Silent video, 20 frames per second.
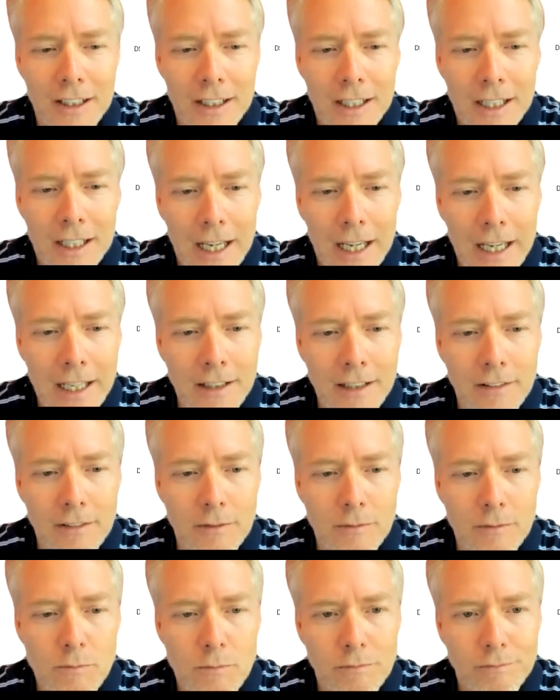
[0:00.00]

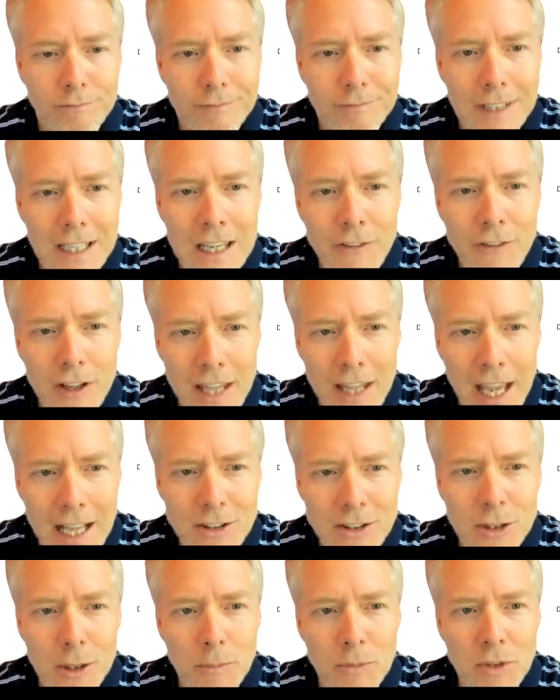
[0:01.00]
And even
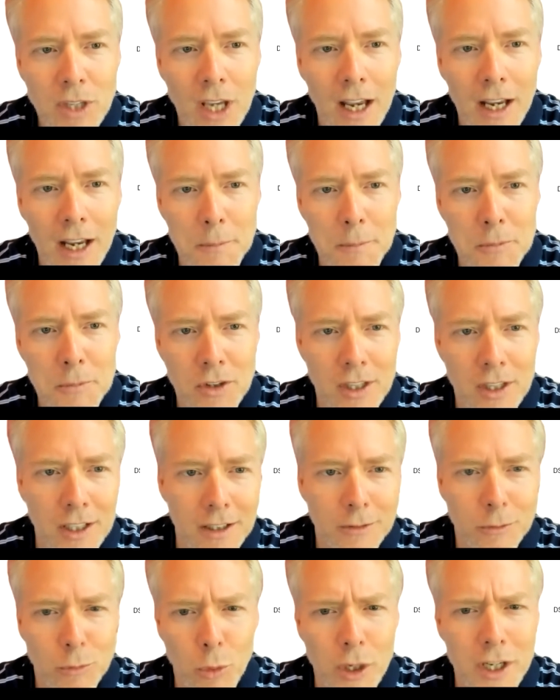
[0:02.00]
that sometimes,
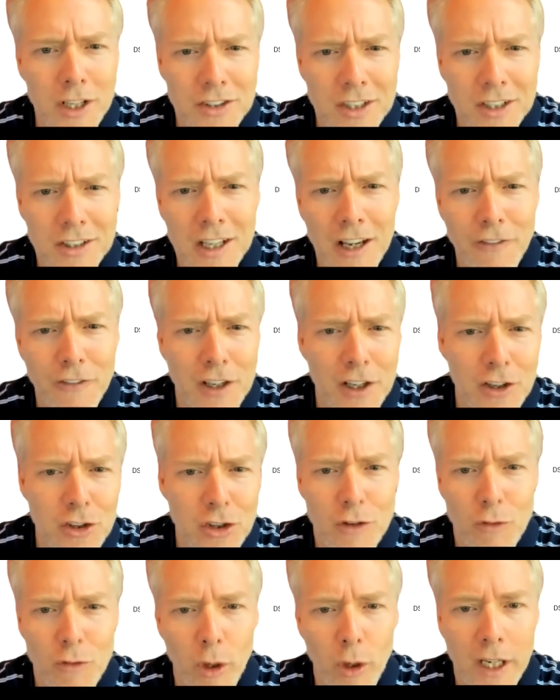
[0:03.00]
what is the
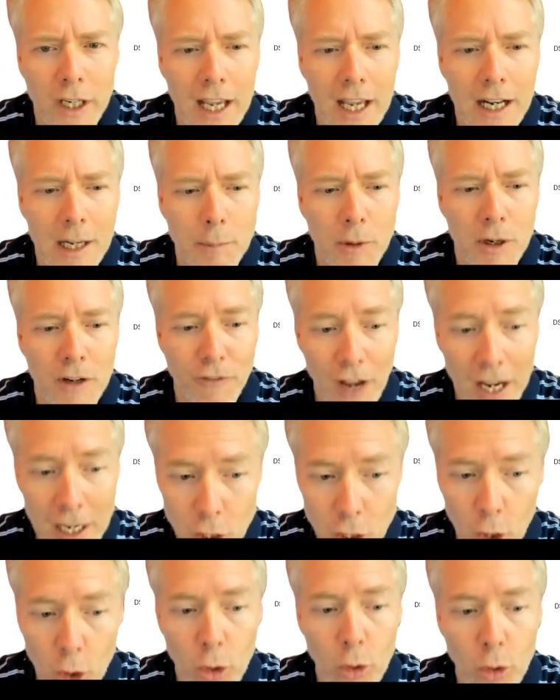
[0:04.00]
definition of organic? But if I
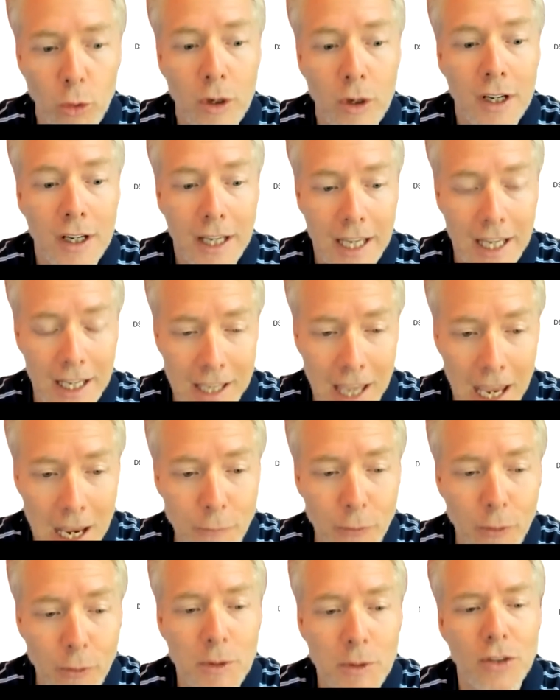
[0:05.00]
know it
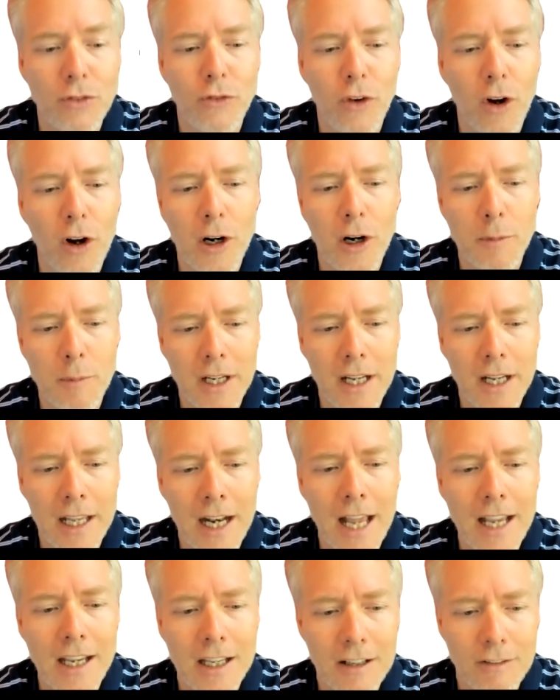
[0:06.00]
came from this farm and
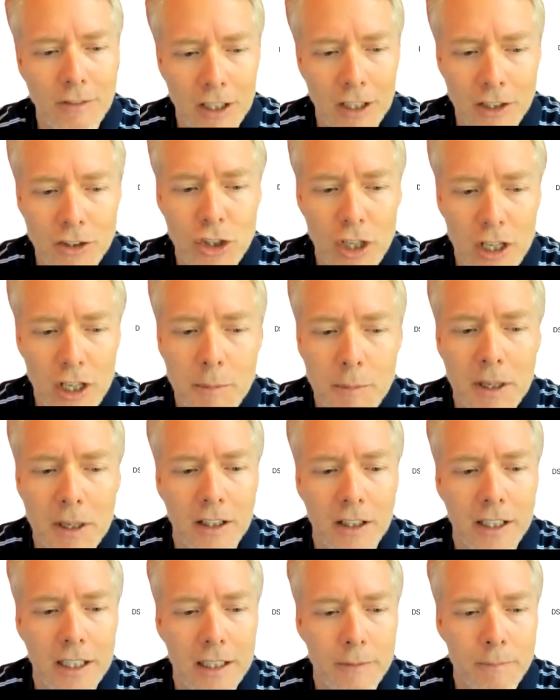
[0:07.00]
I can
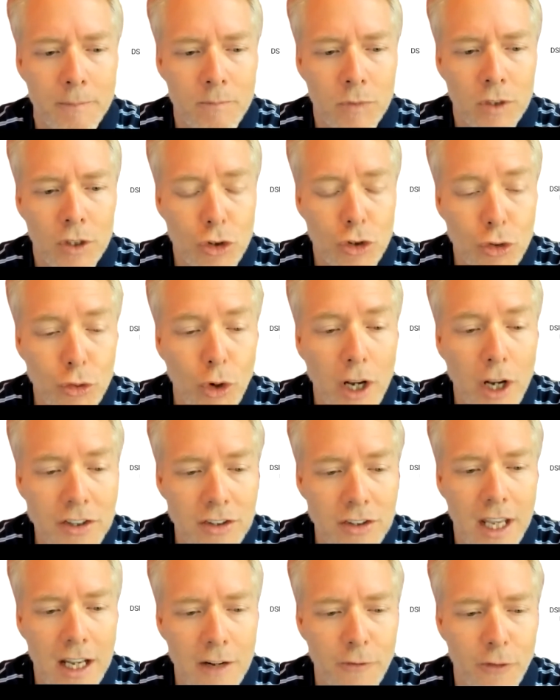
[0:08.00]
legitimately
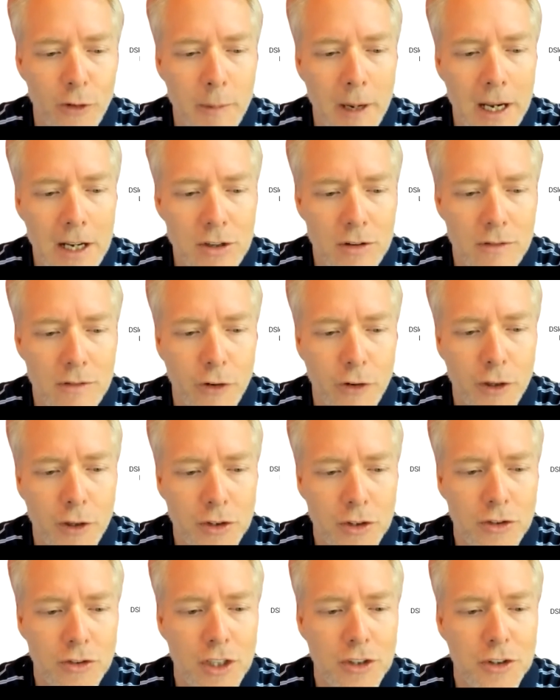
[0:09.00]
trust that information
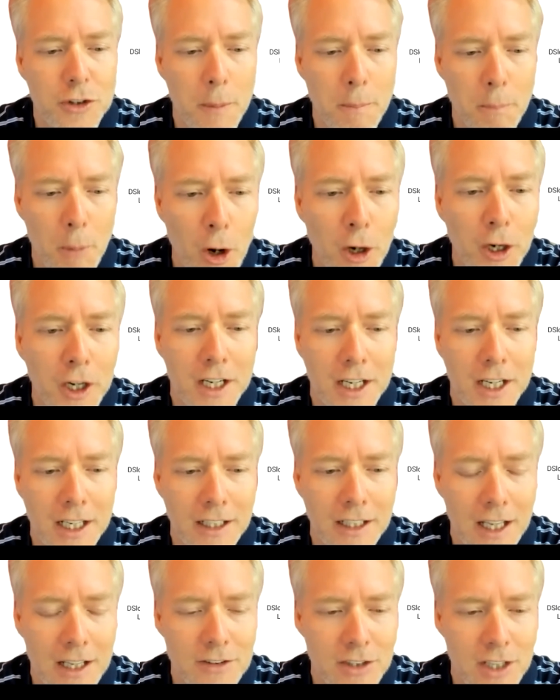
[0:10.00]
versus just the
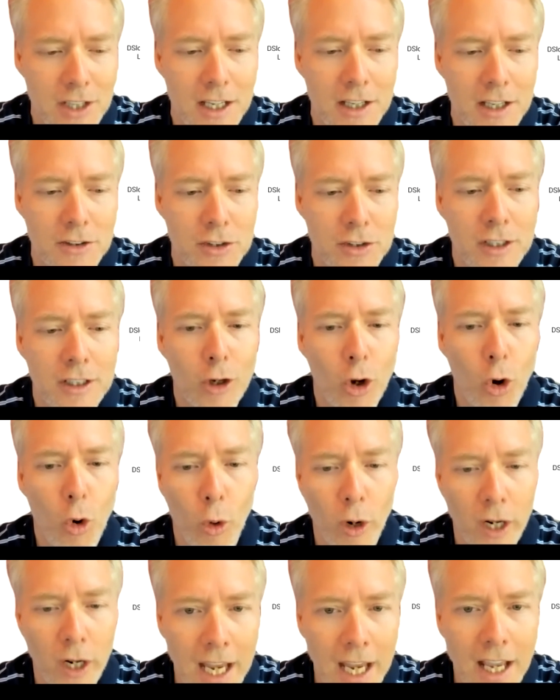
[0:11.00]
marketing that says
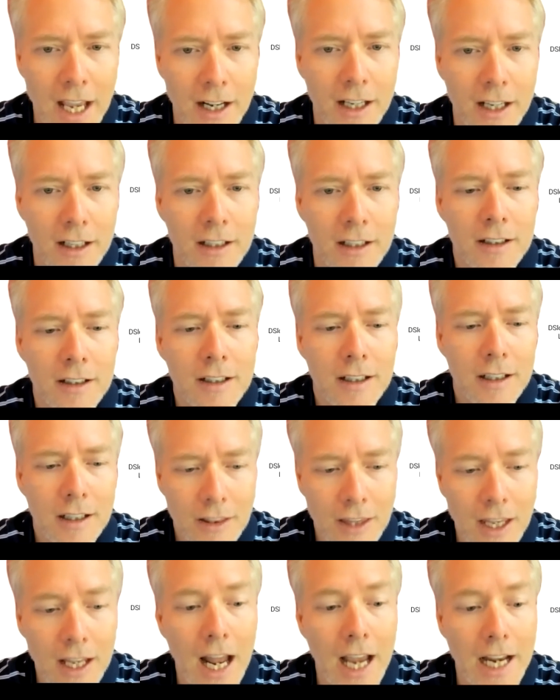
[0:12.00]
organic,
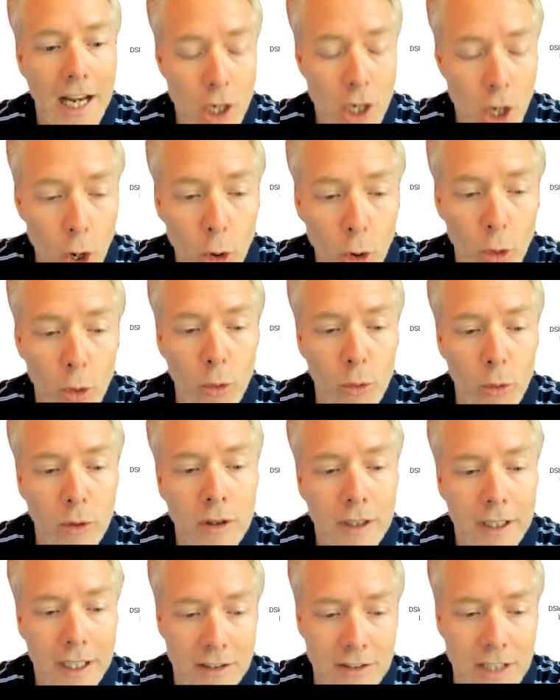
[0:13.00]
then I know
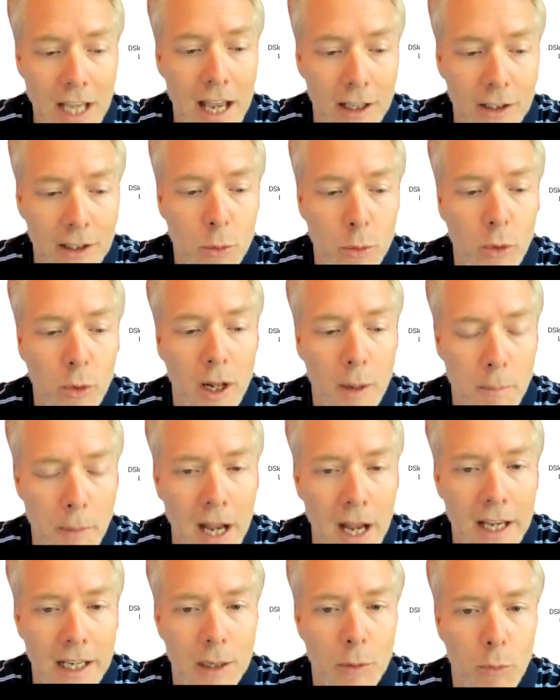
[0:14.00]
exactly what I'm
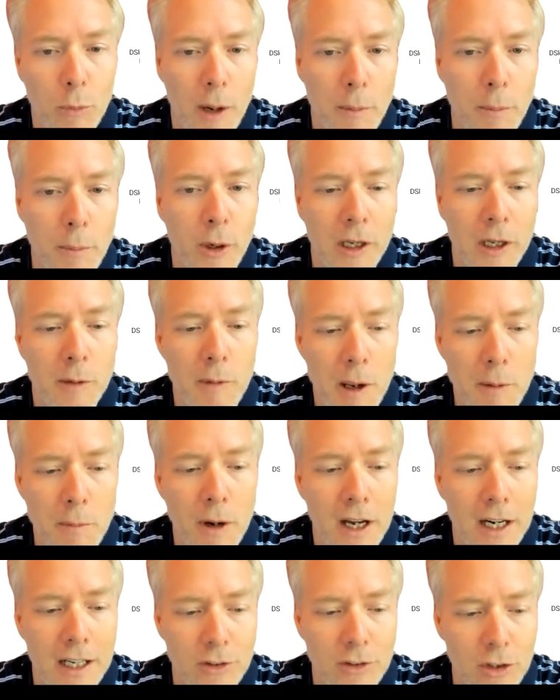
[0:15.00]
buying and what I'm putting in my
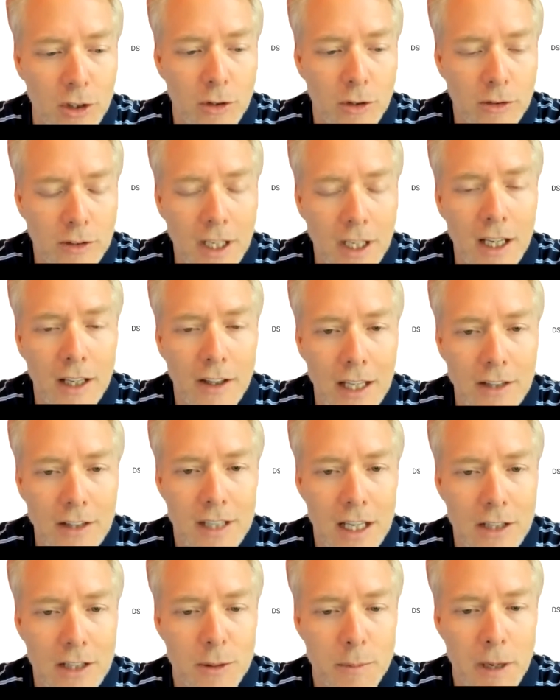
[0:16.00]
body. So yeah,
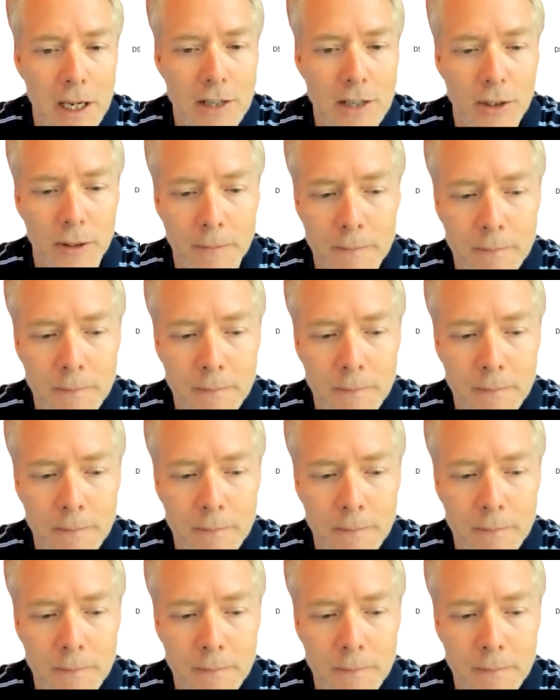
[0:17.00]
that's amazing.